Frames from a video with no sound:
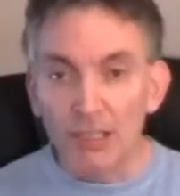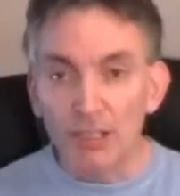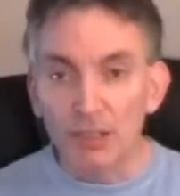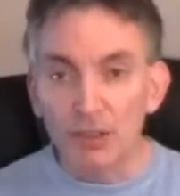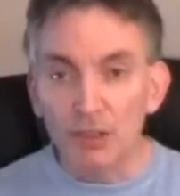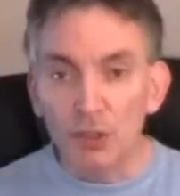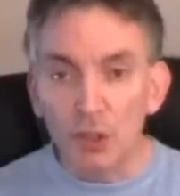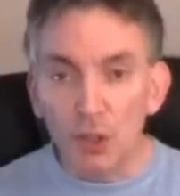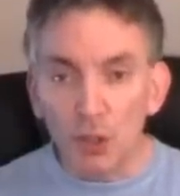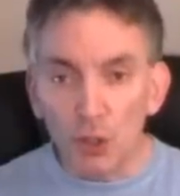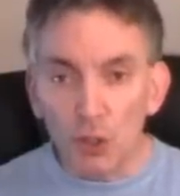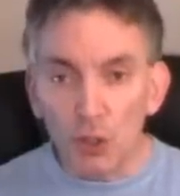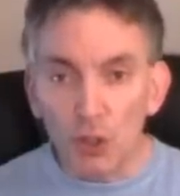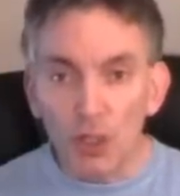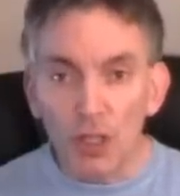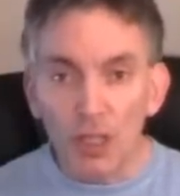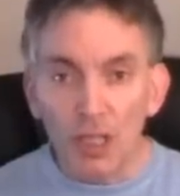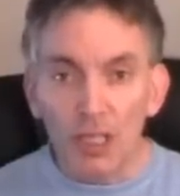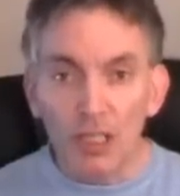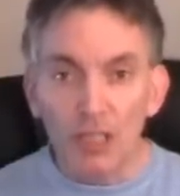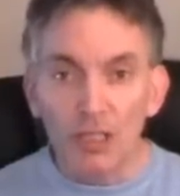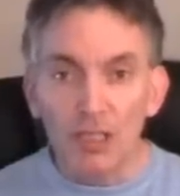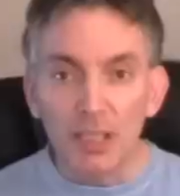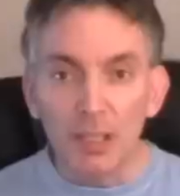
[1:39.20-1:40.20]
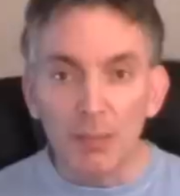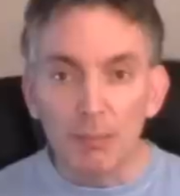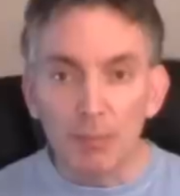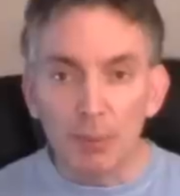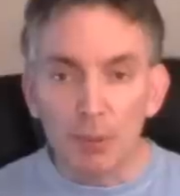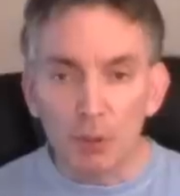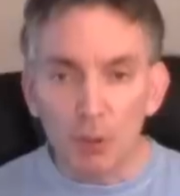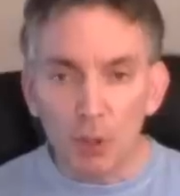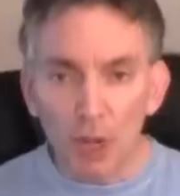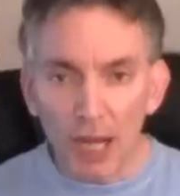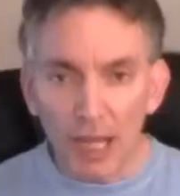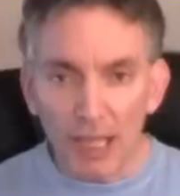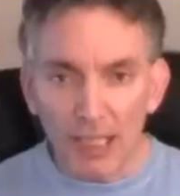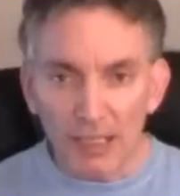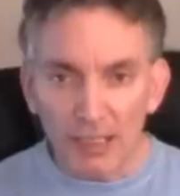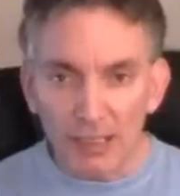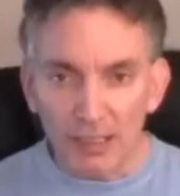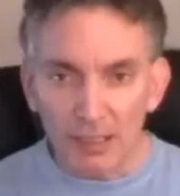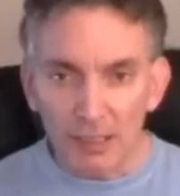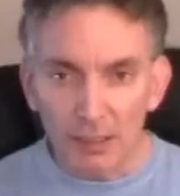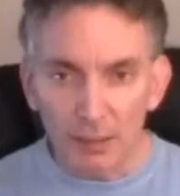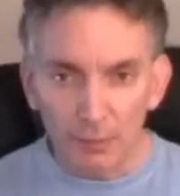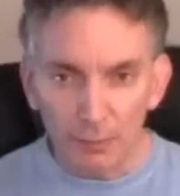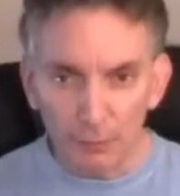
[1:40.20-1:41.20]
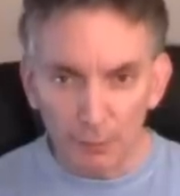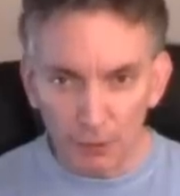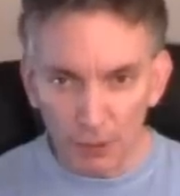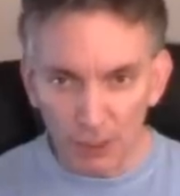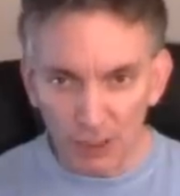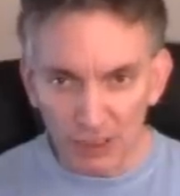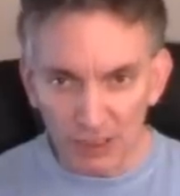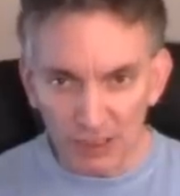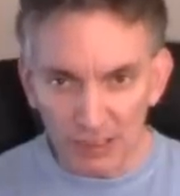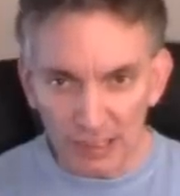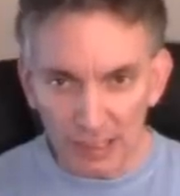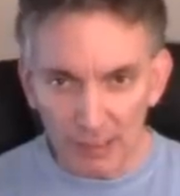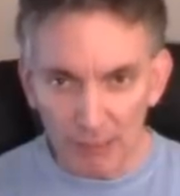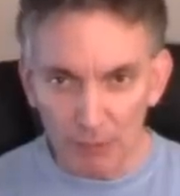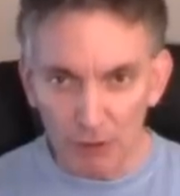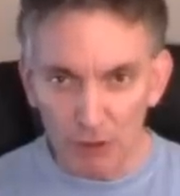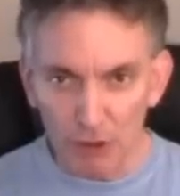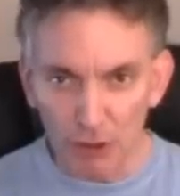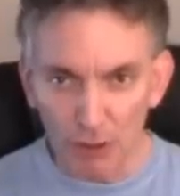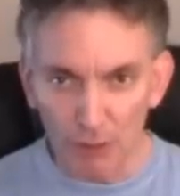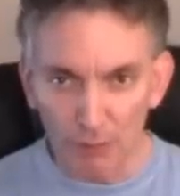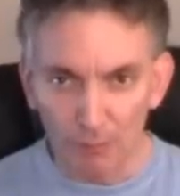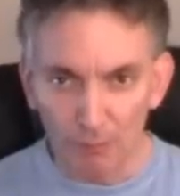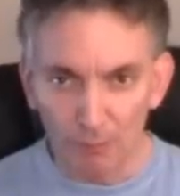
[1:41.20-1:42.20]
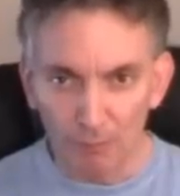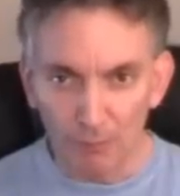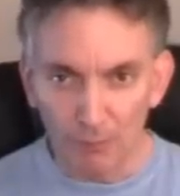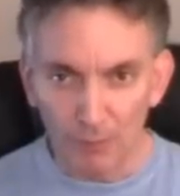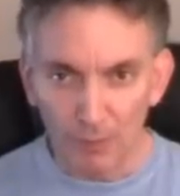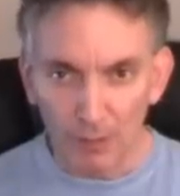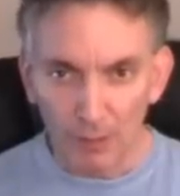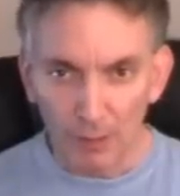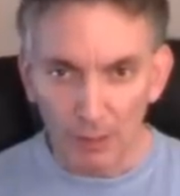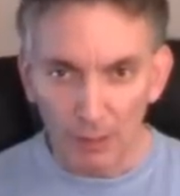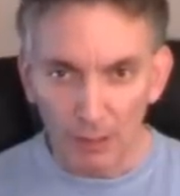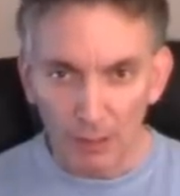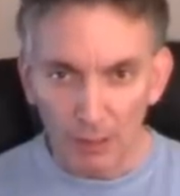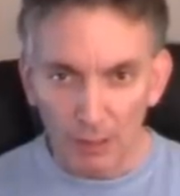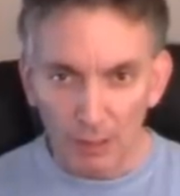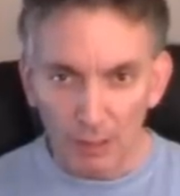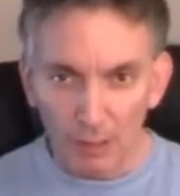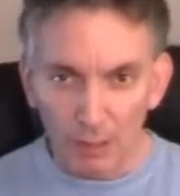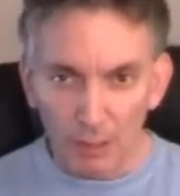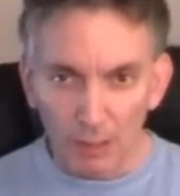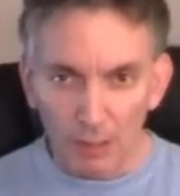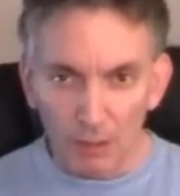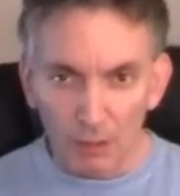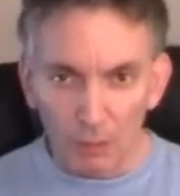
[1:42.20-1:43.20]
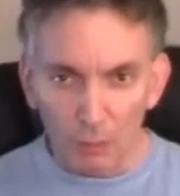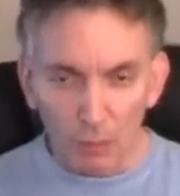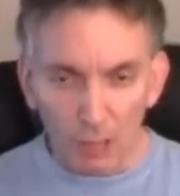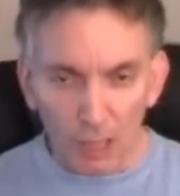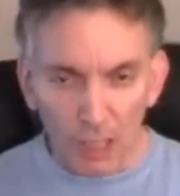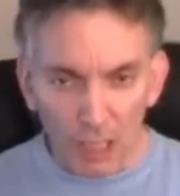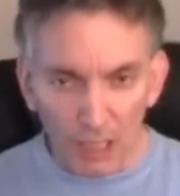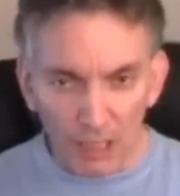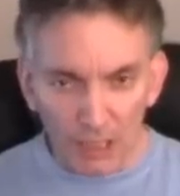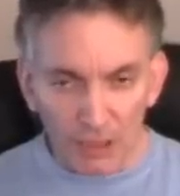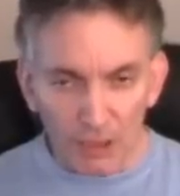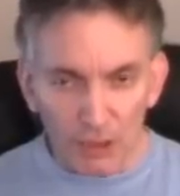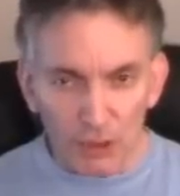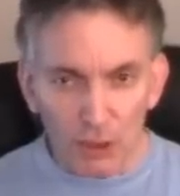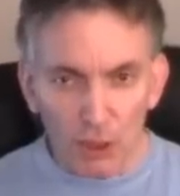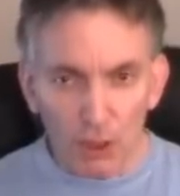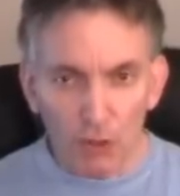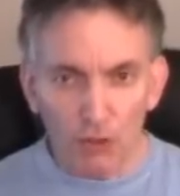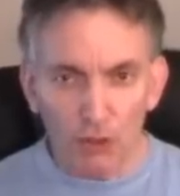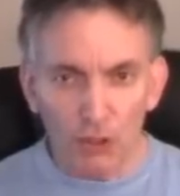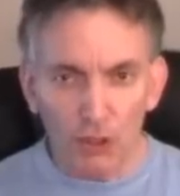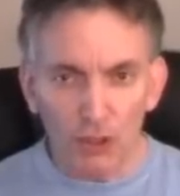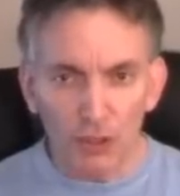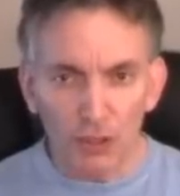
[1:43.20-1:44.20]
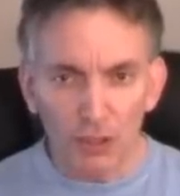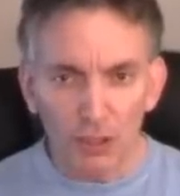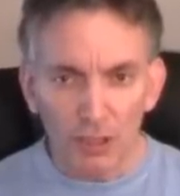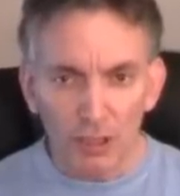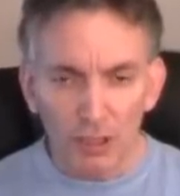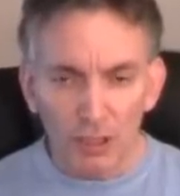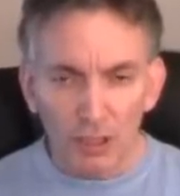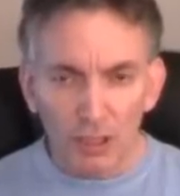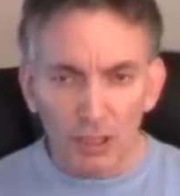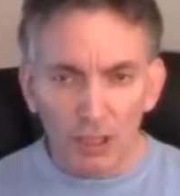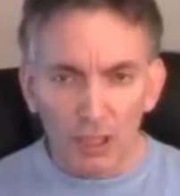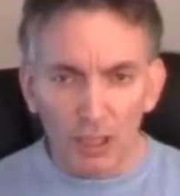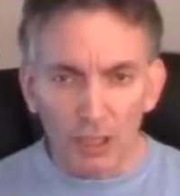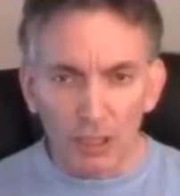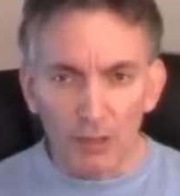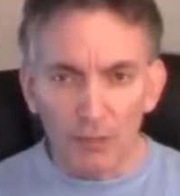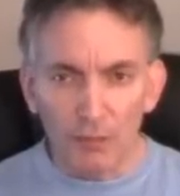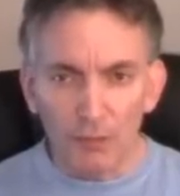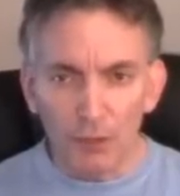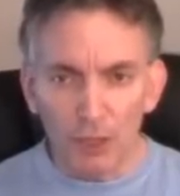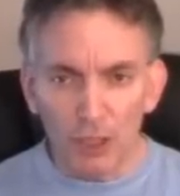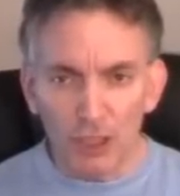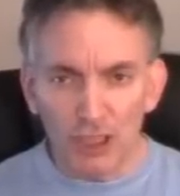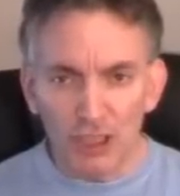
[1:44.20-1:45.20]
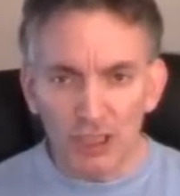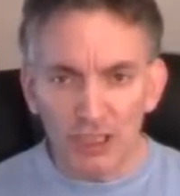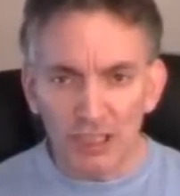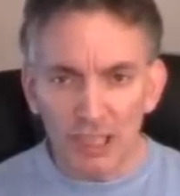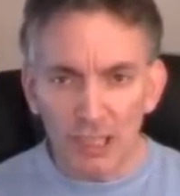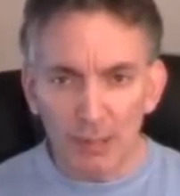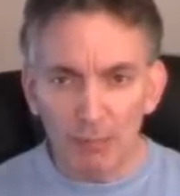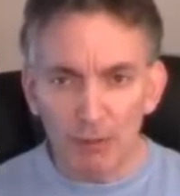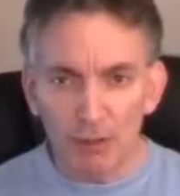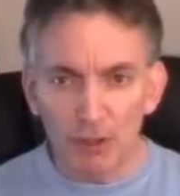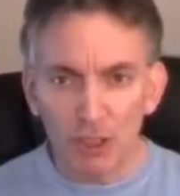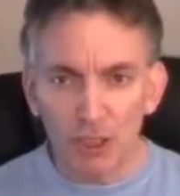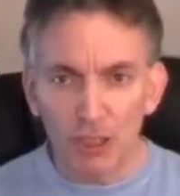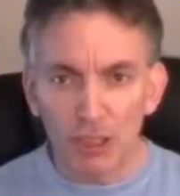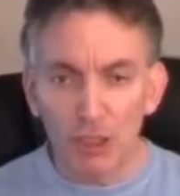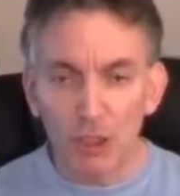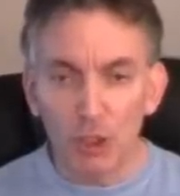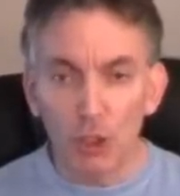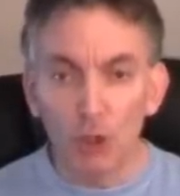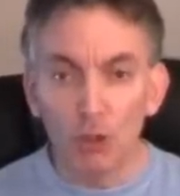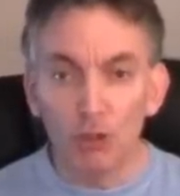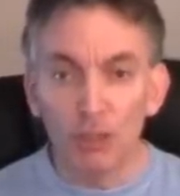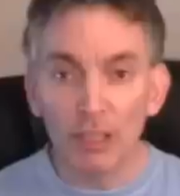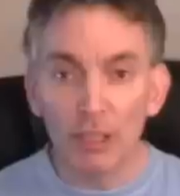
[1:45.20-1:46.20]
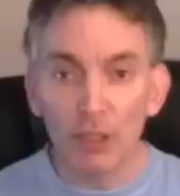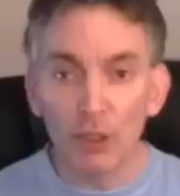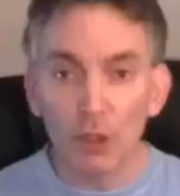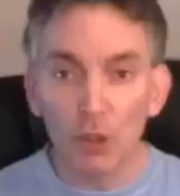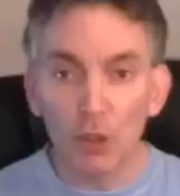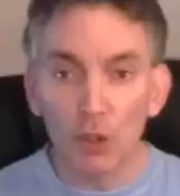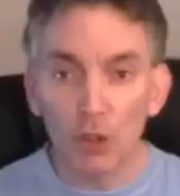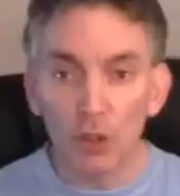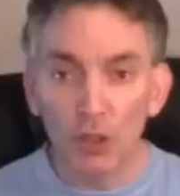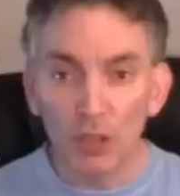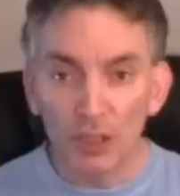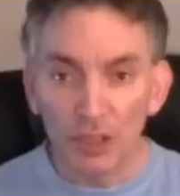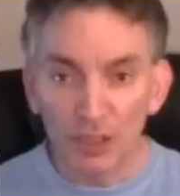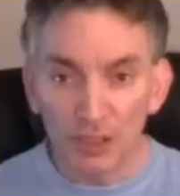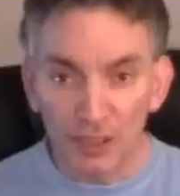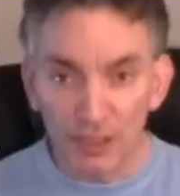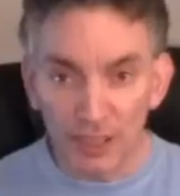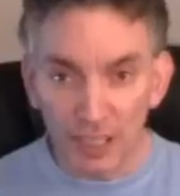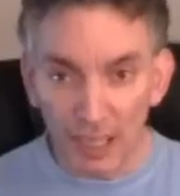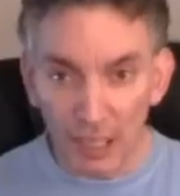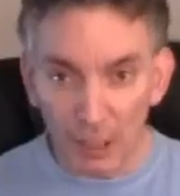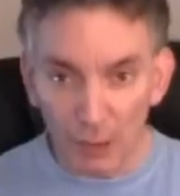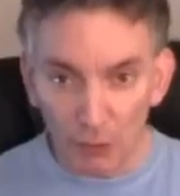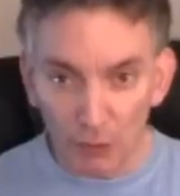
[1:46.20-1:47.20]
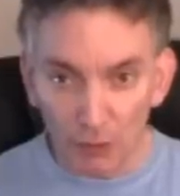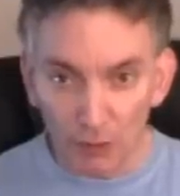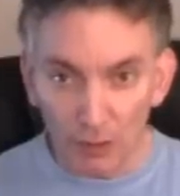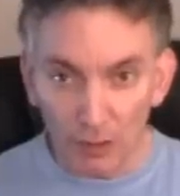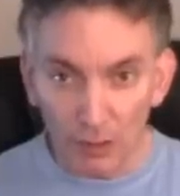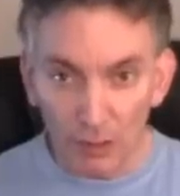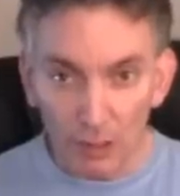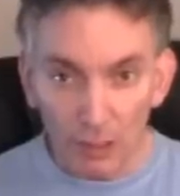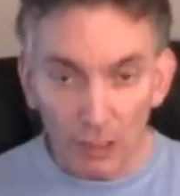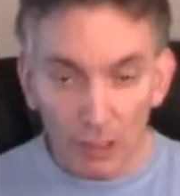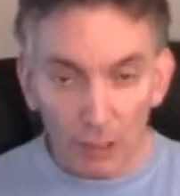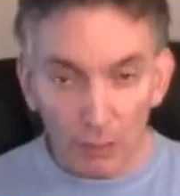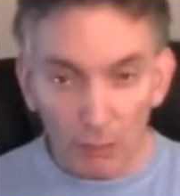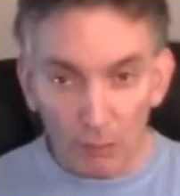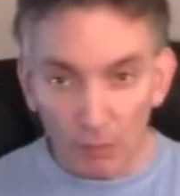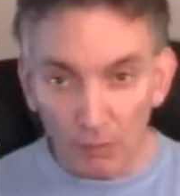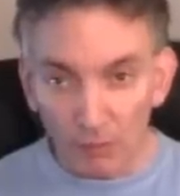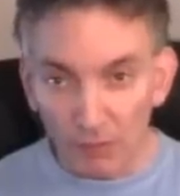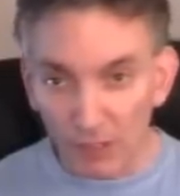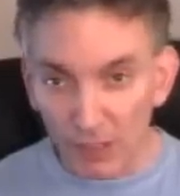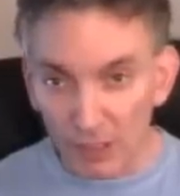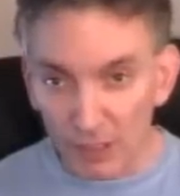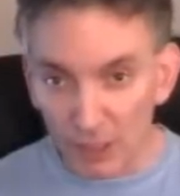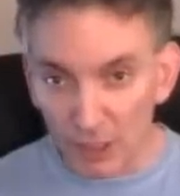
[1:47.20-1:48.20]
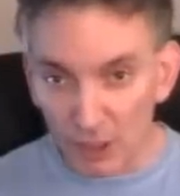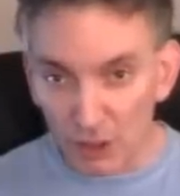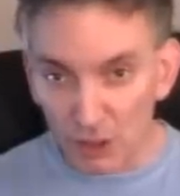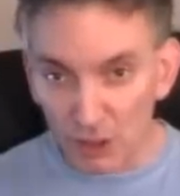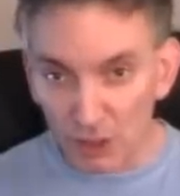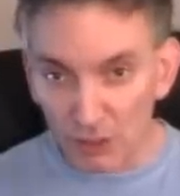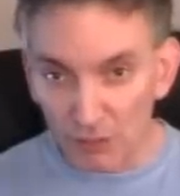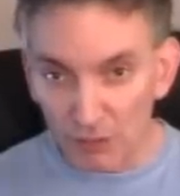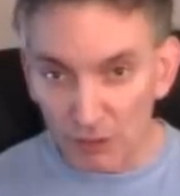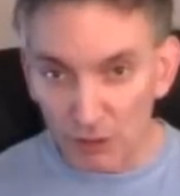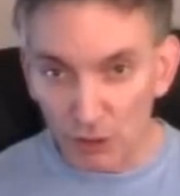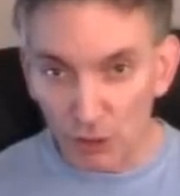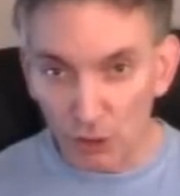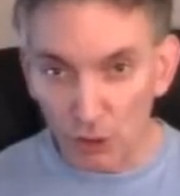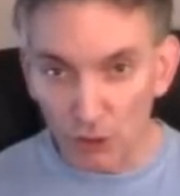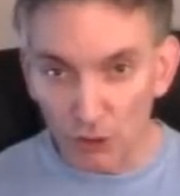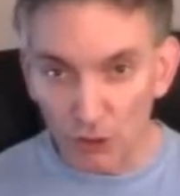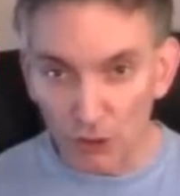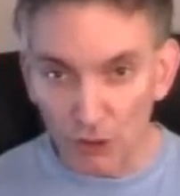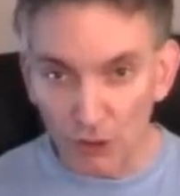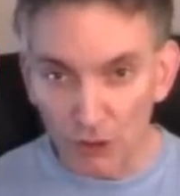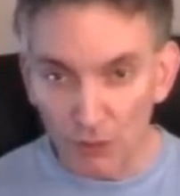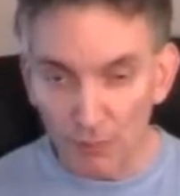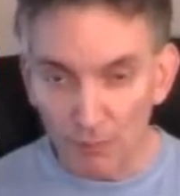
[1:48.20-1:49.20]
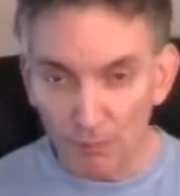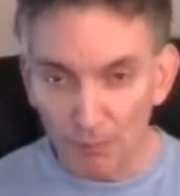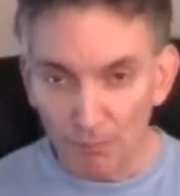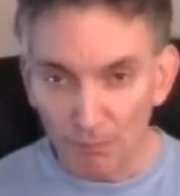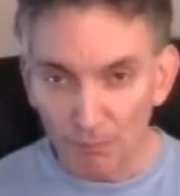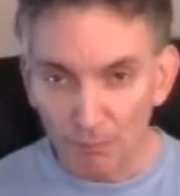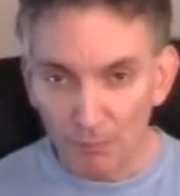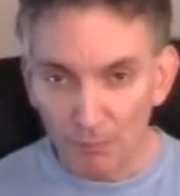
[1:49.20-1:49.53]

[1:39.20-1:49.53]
at a new depressed freezing temperature. We add a solute and the freezing temperature can only go down with the addition of a solute.